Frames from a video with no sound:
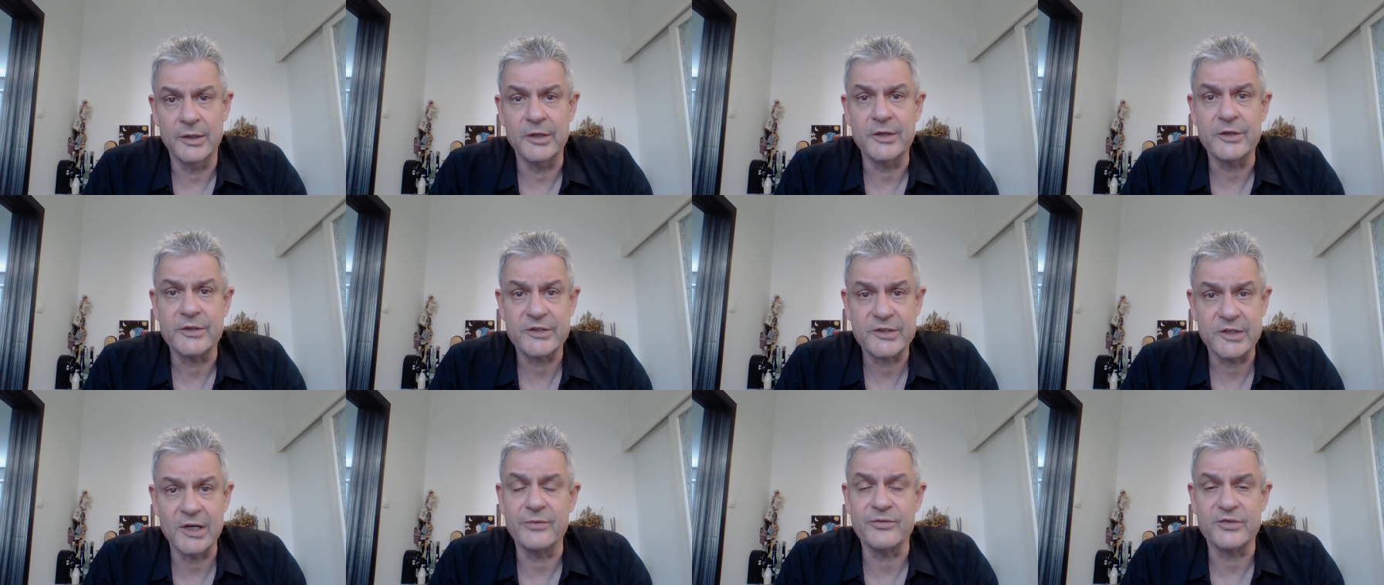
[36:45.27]

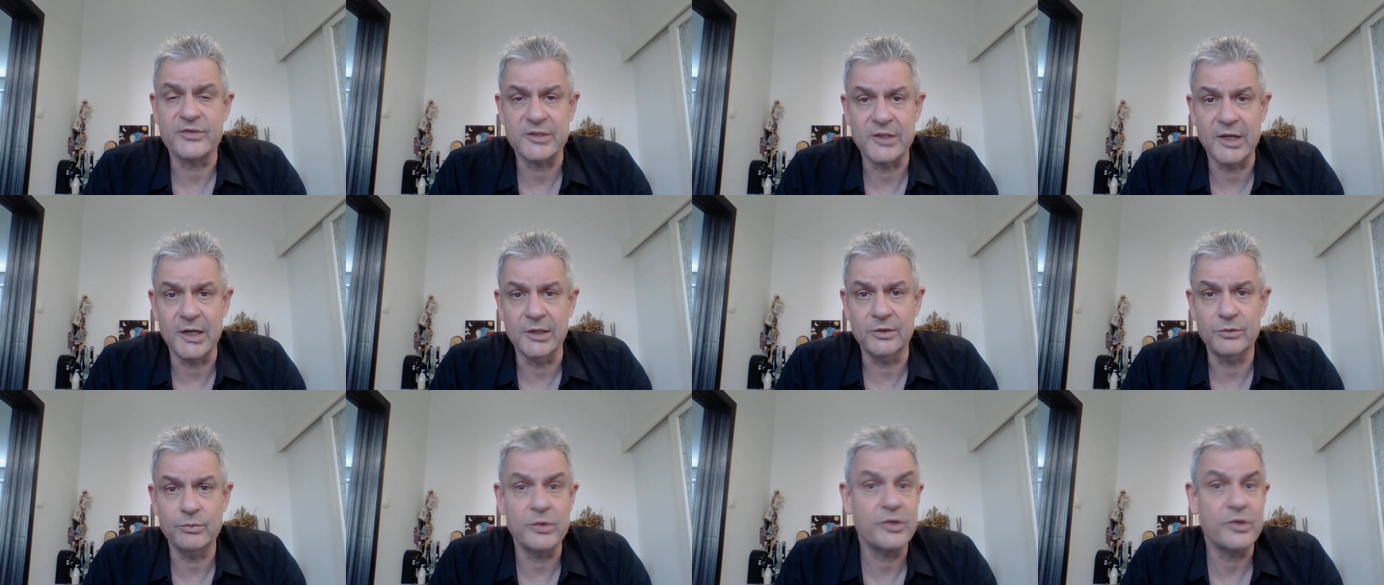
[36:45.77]

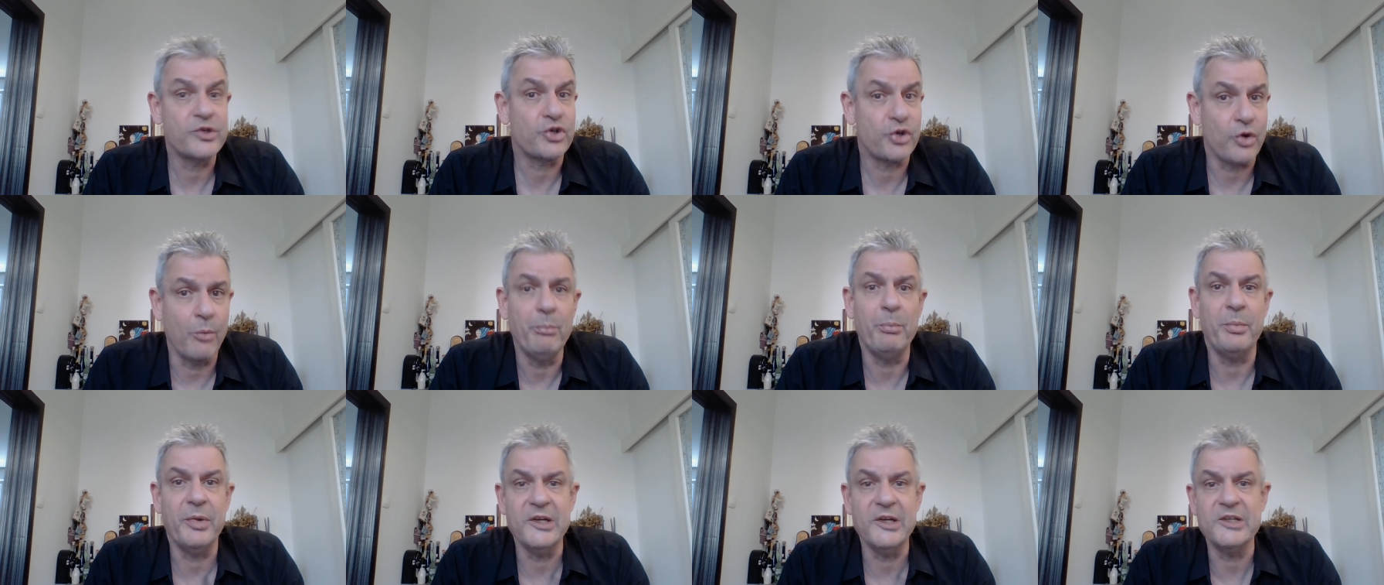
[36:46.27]
self-state, which
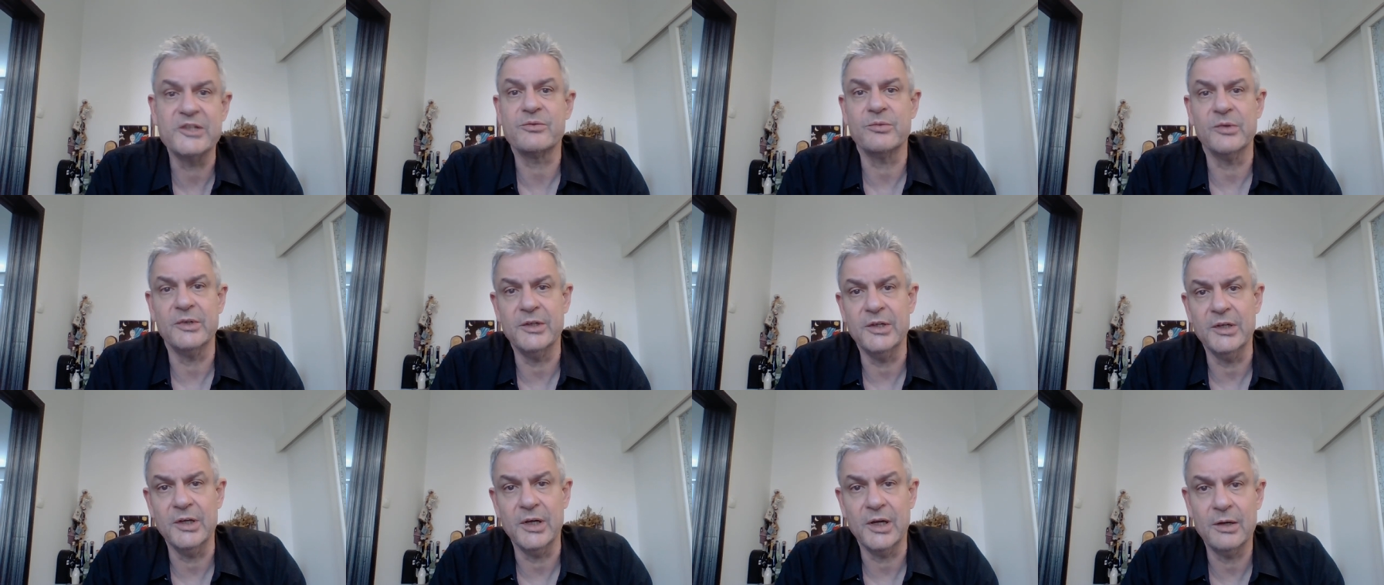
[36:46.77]
competes
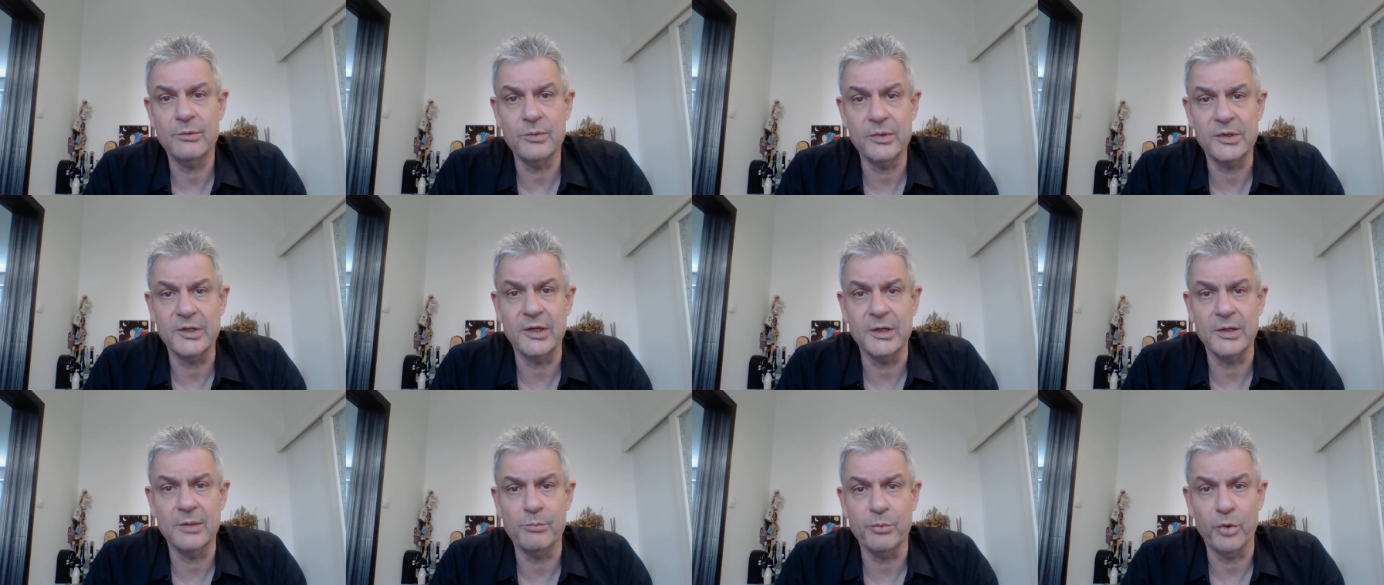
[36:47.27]
with
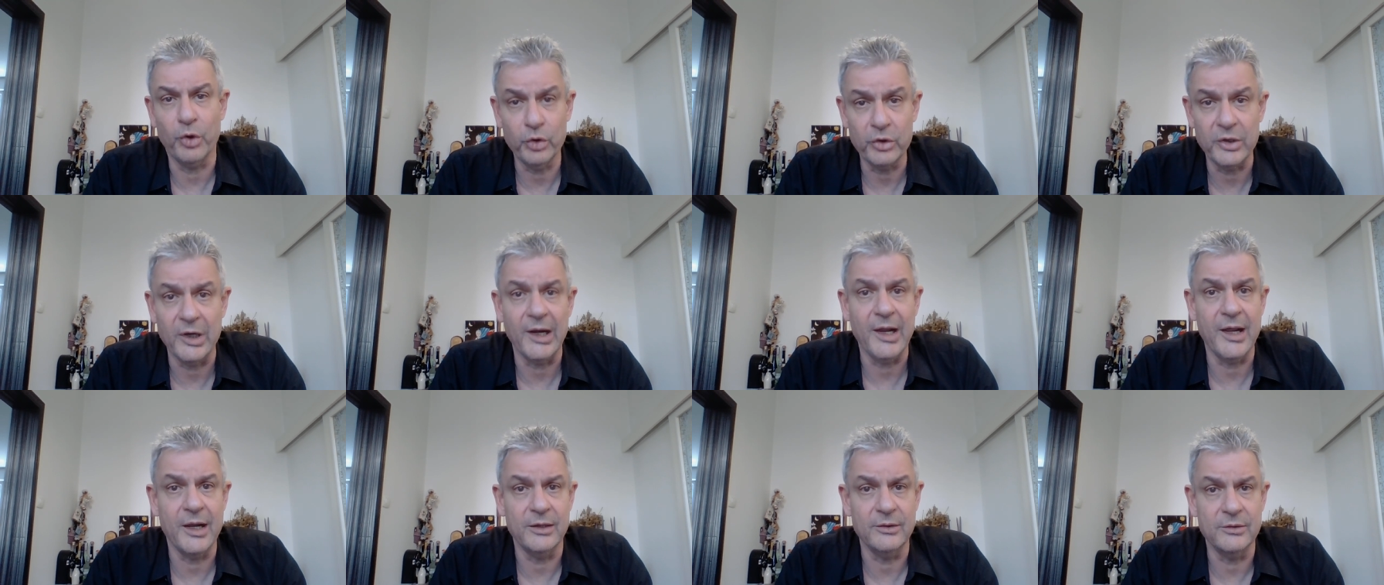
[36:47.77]
the
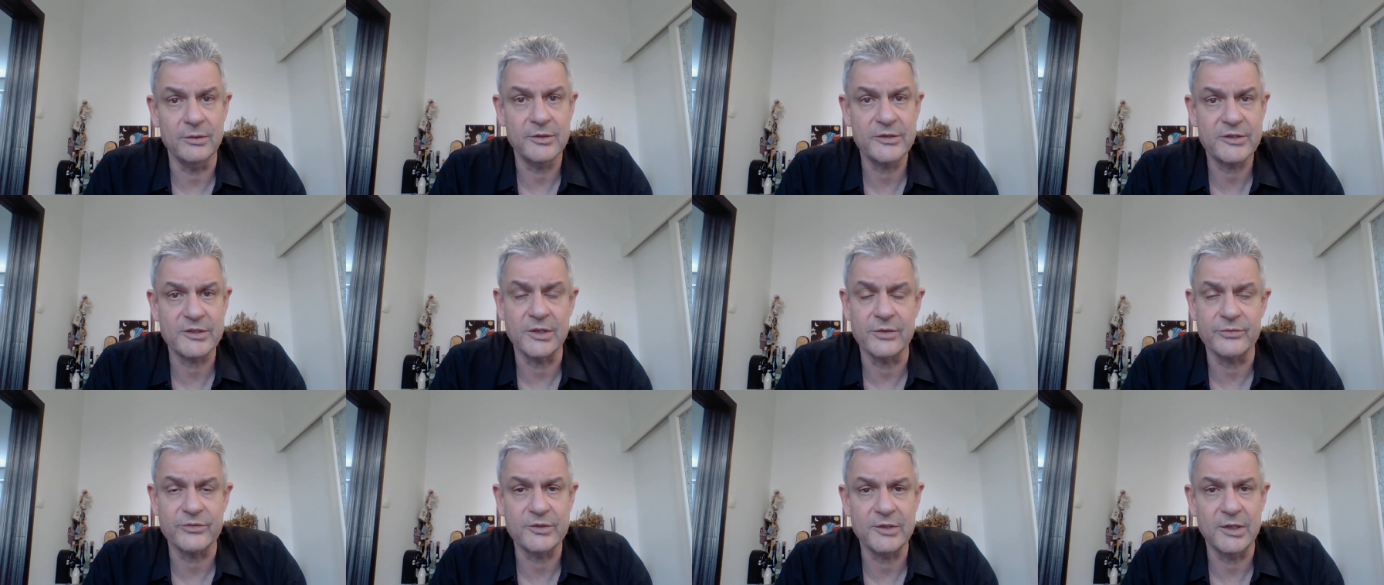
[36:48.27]
borderline
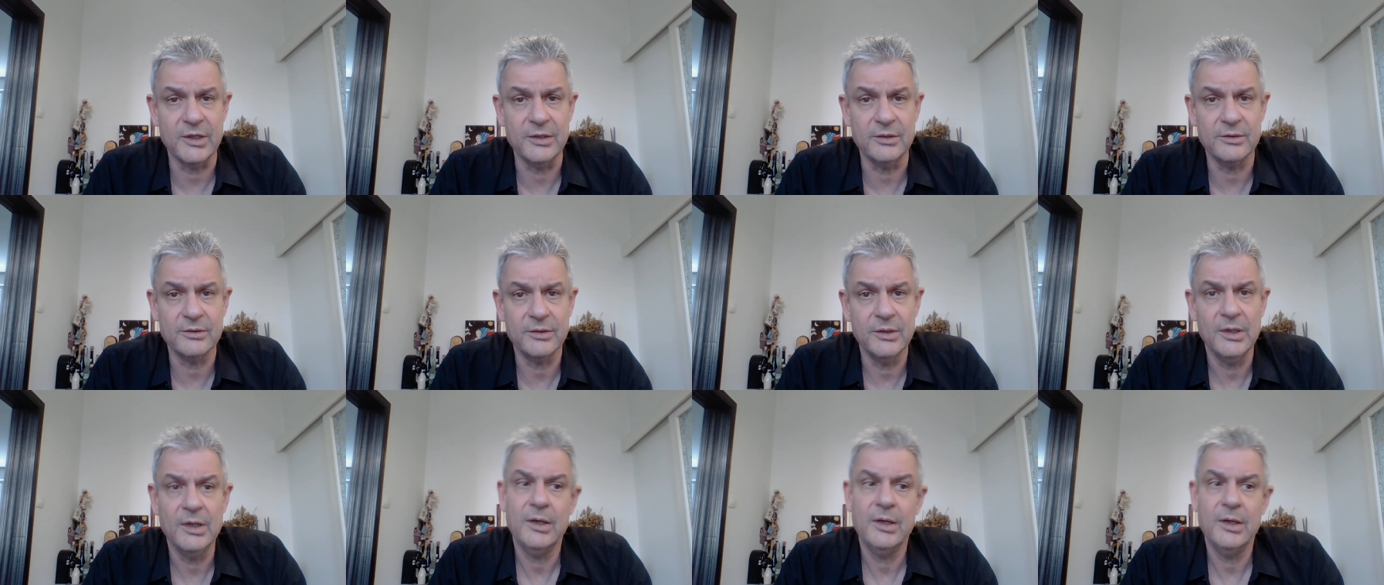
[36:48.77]
self-state.